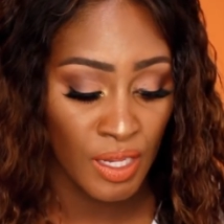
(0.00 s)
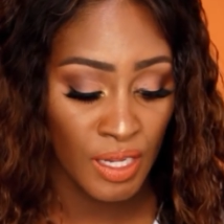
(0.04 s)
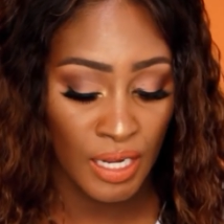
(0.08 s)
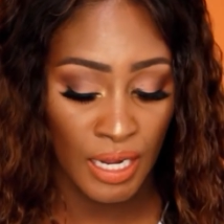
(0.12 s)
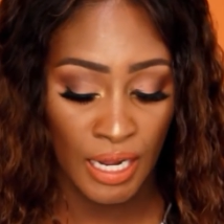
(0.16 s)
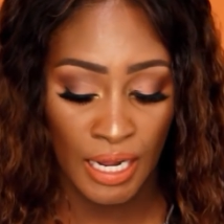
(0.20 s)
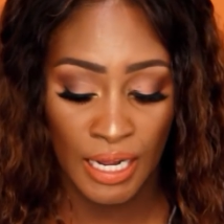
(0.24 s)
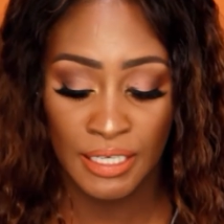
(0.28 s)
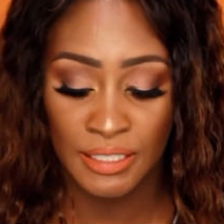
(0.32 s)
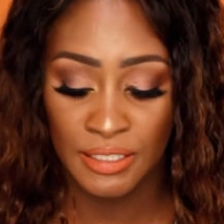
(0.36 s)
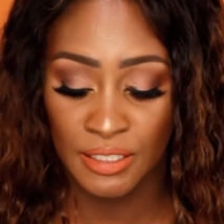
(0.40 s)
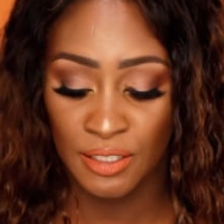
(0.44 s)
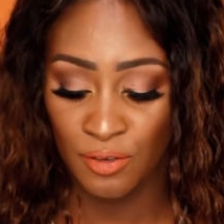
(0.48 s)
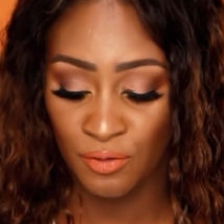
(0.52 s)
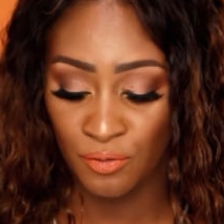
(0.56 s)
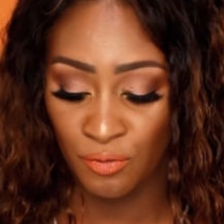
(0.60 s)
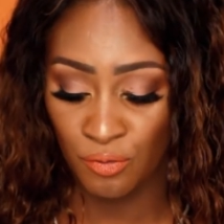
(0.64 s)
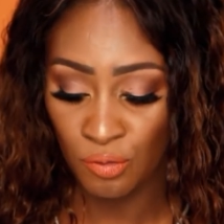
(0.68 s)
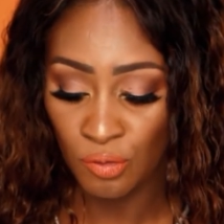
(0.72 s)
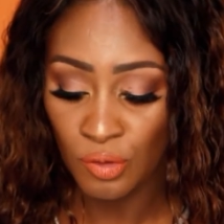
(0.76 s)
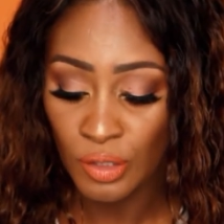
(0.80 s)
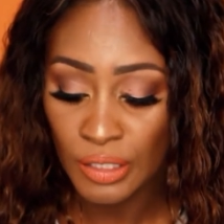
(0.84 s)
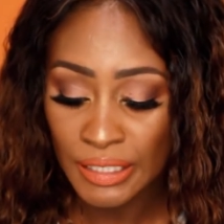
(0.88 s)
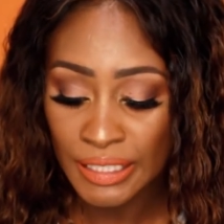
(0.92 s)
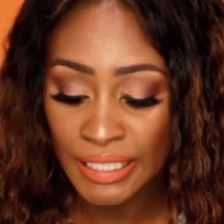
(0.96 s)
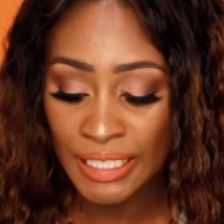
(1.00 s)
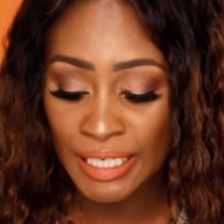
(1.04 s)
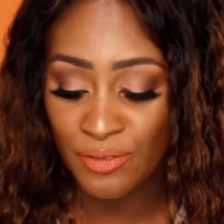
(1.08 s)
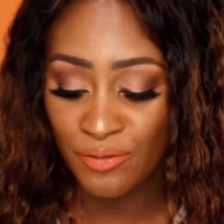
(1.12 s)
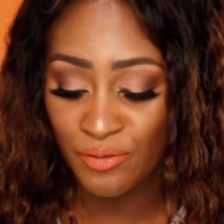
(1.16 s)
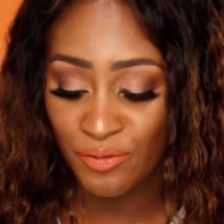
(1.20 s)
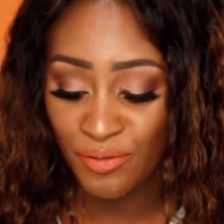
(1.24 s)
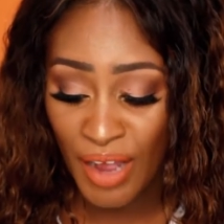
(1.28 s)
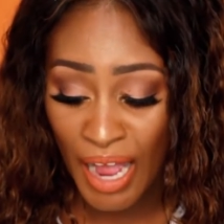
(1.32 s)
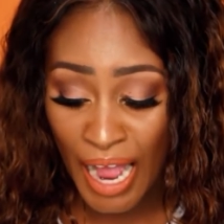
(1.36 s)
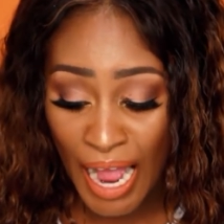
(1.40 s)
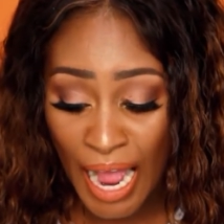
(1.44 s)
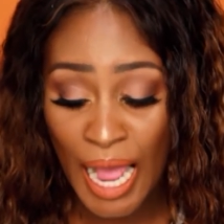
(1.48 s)
kind of really
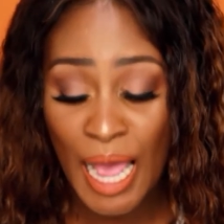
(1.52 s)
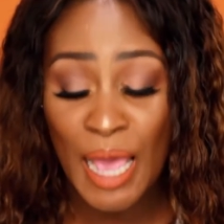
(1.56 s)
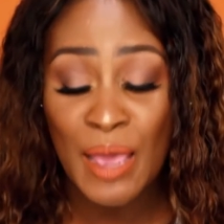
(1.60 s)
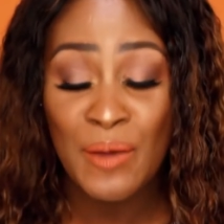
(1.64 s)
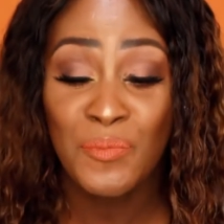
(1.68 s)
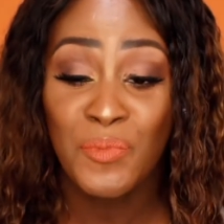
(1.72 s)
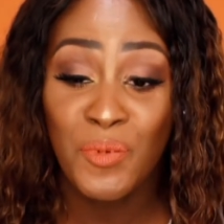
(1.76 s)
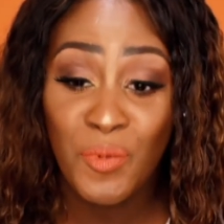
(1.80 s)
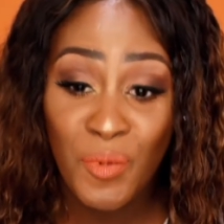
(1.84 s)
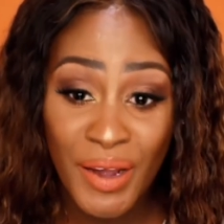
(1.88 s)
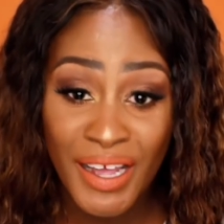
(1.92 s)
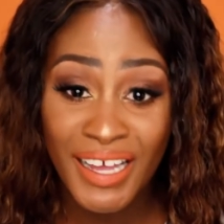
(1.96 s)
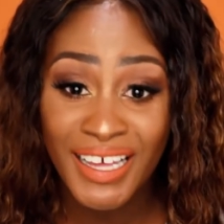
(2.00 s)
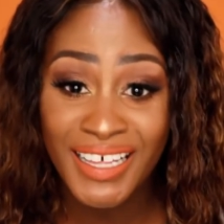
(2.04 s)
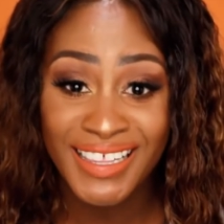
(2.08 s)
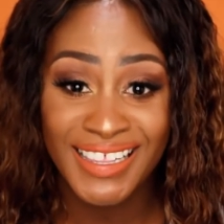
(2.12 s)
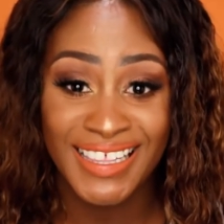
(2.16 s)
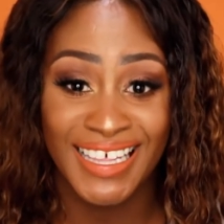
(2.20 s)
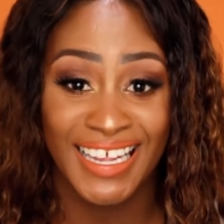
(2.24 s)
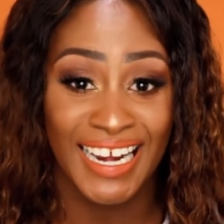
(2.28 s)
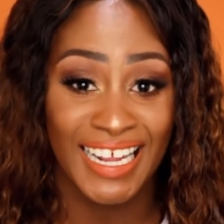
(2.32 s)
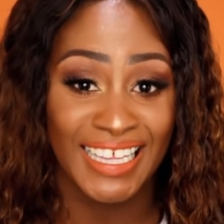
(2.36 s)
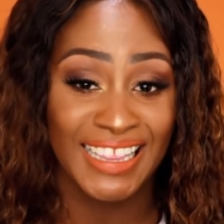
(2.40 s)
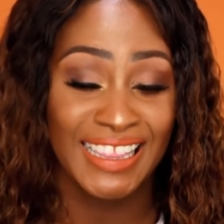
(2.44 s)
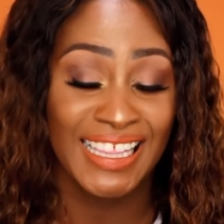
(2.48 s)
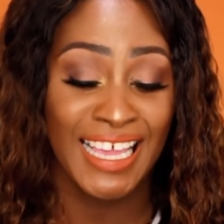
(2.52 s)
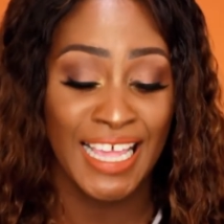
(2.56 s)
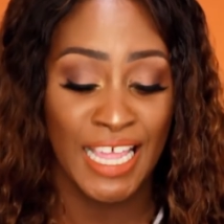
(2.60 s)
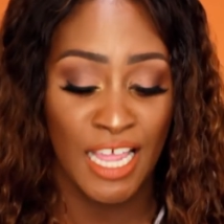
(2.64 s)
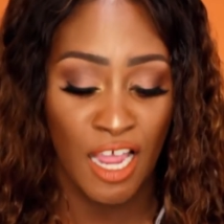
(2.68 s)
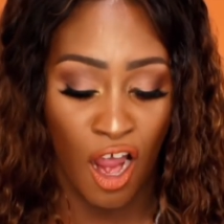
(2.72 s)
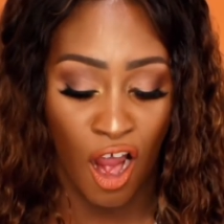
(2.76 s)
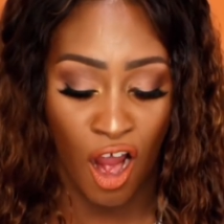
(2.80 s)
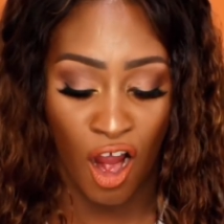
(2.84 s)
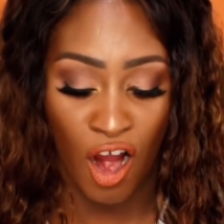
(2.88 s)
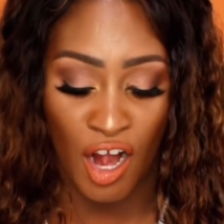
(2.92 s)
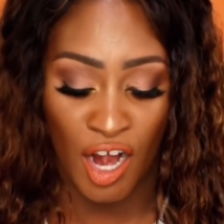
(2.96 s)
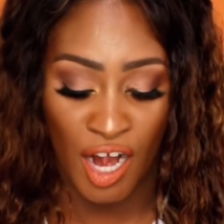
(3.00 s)
vibe with that I think
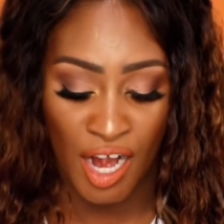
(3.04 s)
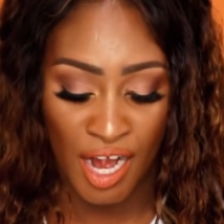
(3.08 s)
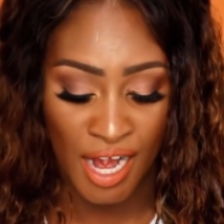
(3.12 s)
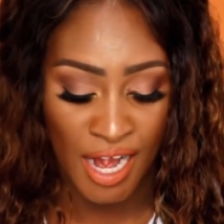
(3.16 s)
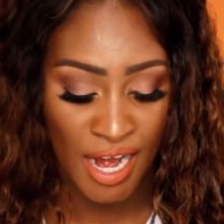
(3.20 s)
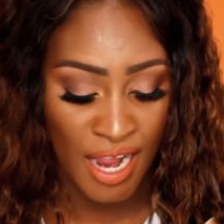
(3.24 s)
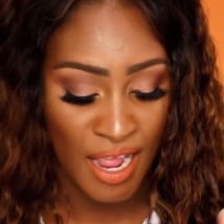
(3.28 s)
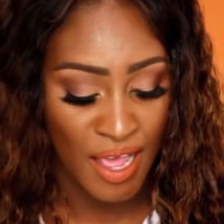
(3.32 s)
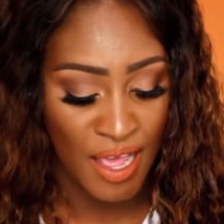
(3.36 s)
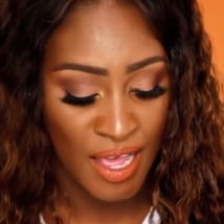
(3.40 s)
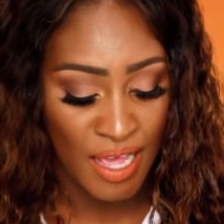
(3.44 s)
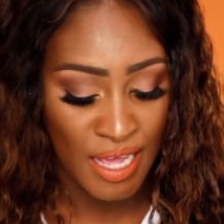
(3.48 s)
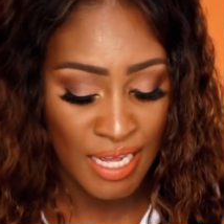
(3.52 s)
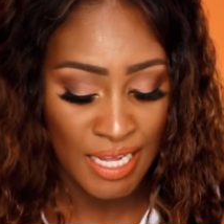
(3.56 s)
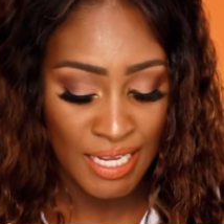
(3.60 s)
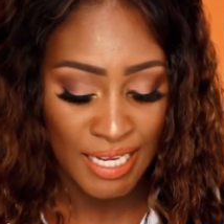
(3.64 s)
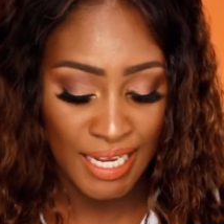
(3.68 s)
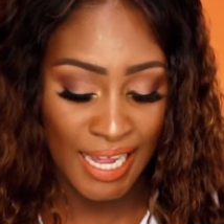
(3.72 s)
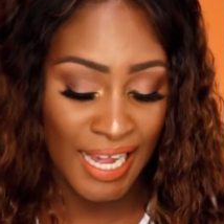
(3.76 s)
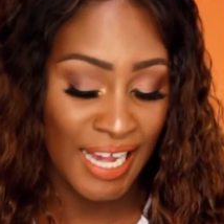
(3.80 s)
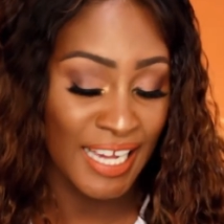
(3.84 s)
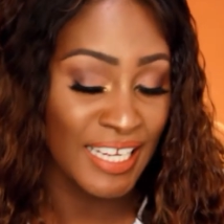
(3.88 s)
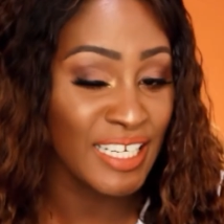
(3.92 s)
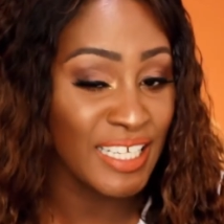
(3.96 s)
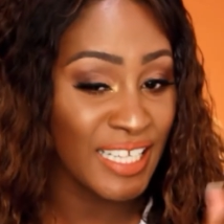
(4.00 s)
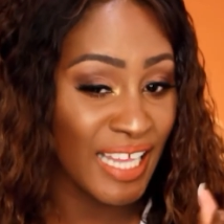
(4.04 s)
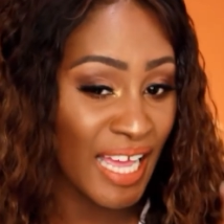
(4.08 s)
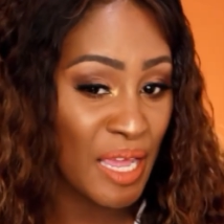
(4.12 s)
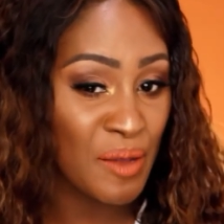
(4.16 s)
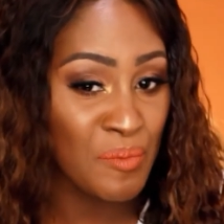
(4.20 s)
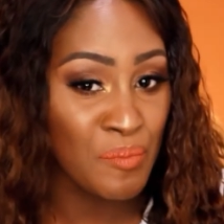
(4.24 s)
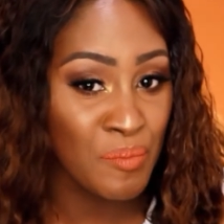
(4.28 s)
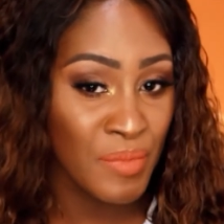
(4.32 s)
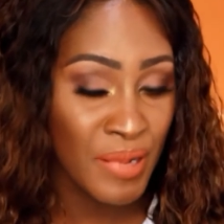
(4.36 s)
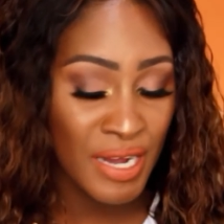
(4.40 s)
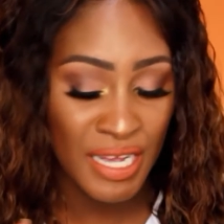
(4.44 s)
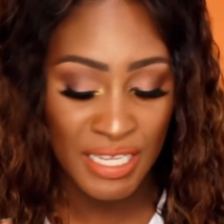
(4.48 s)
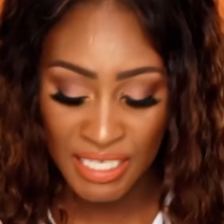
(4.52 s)
are kind of like
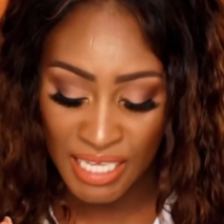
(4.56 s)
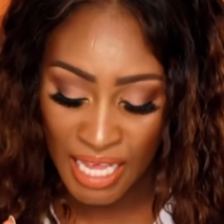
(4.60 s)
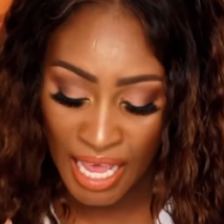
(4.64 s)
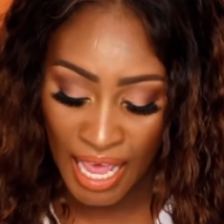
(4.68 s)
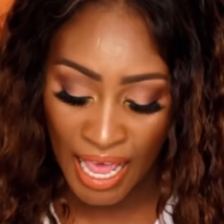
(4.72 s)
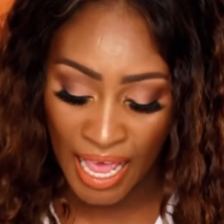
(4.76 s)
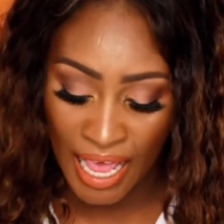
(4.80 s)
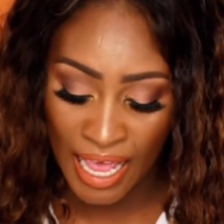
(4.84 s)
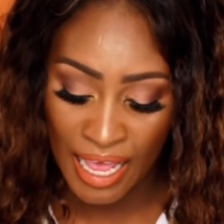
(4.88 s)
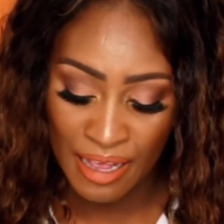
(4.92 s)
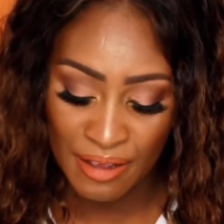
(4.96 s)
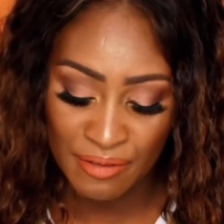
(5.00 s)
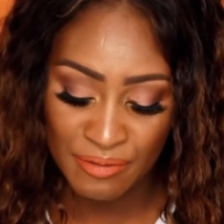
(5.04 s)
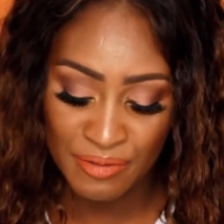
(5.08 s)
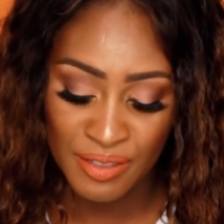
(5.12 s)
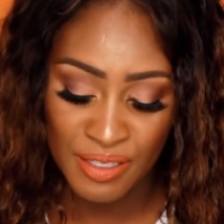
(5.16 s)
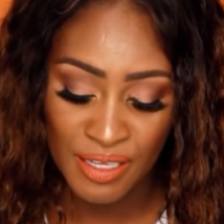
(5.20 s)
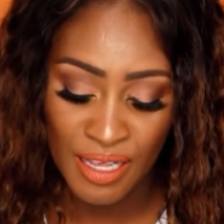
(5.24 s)
must-haves